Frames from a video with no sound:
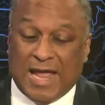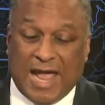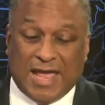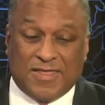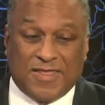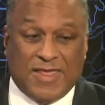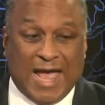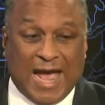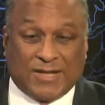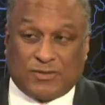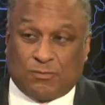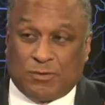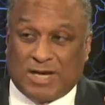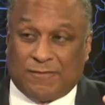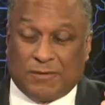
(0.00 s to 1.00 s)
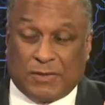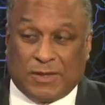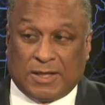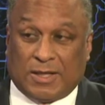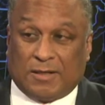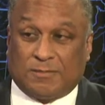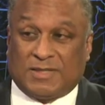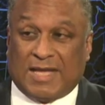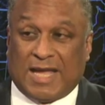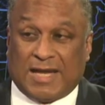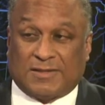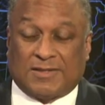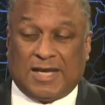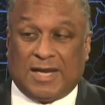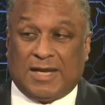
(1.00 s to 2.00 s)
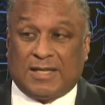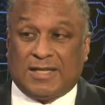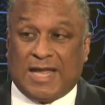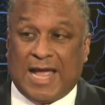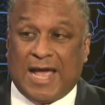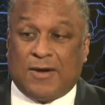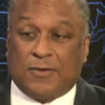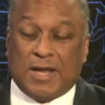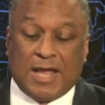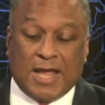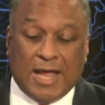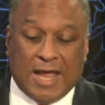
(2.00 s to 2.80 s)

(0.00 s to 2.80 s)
And that's when everything comes cascading down.